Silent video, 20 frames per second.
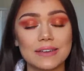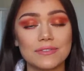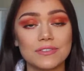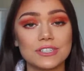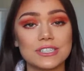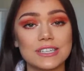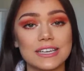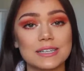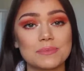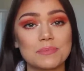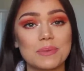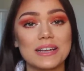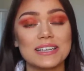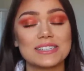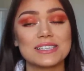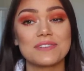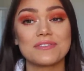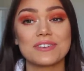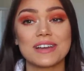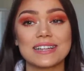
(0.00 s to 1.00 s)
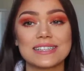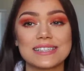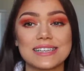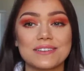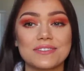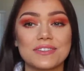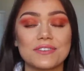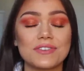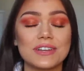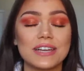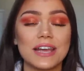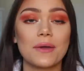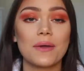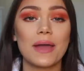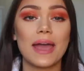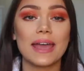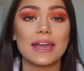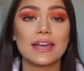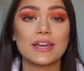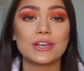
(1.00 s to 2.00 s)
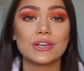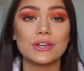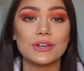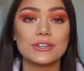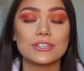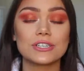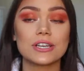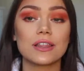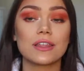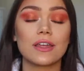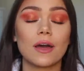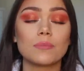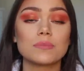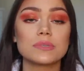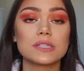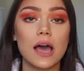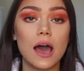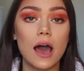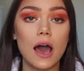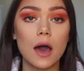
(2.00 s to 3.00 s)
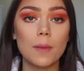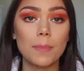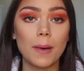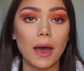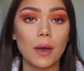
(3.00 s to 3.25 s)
If you did, please don't forget to give the video a huge thumbs up.